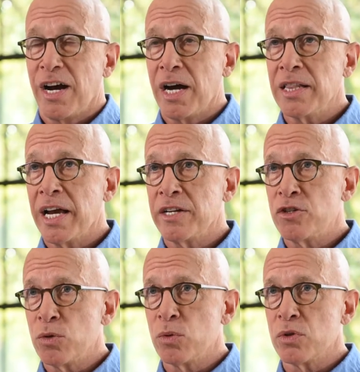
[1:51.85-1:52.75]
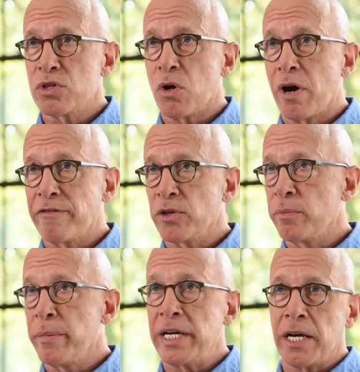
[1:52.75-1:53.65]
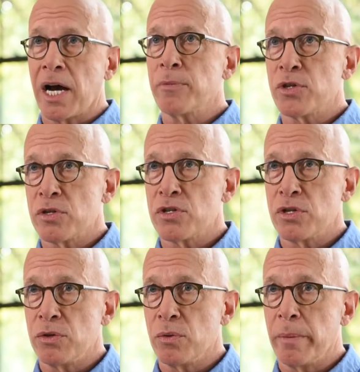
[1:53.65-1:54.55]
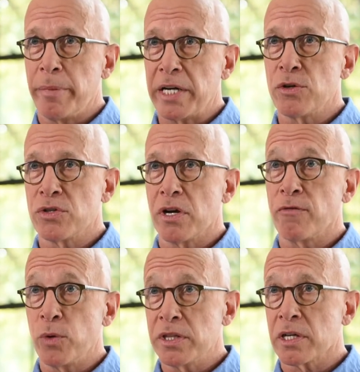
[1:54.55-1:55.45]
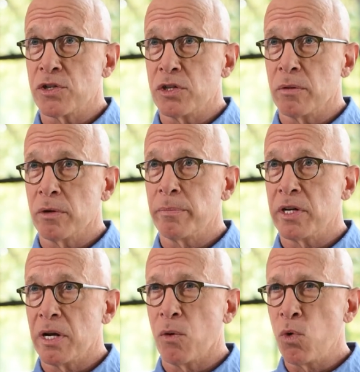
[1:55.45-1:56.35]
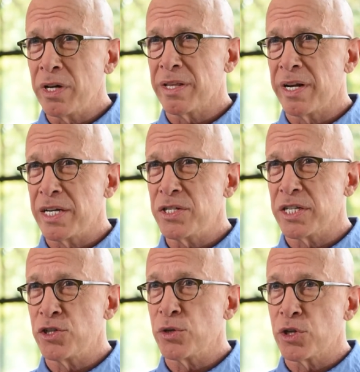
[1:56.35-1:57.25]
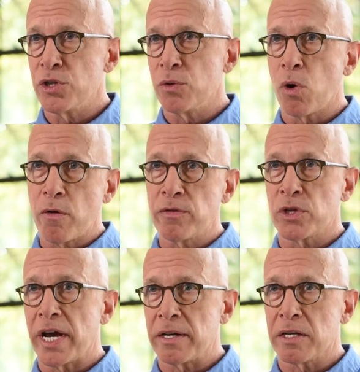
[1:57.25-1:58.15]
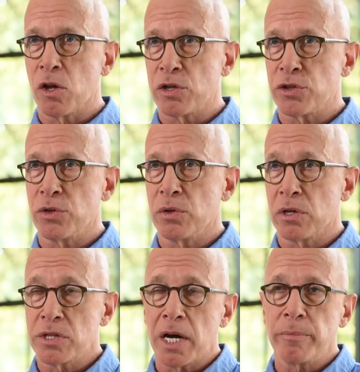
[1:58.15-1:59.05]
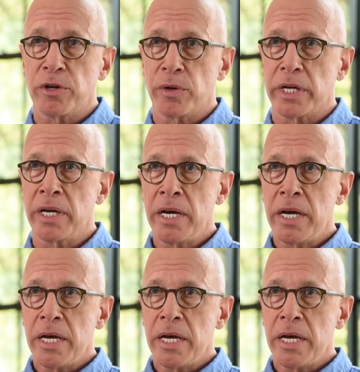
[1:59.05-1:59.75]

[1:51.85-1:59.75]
Online tools offer you many options to embed yourself with the consumer, but one of the nice things you can do over that longitudinal time period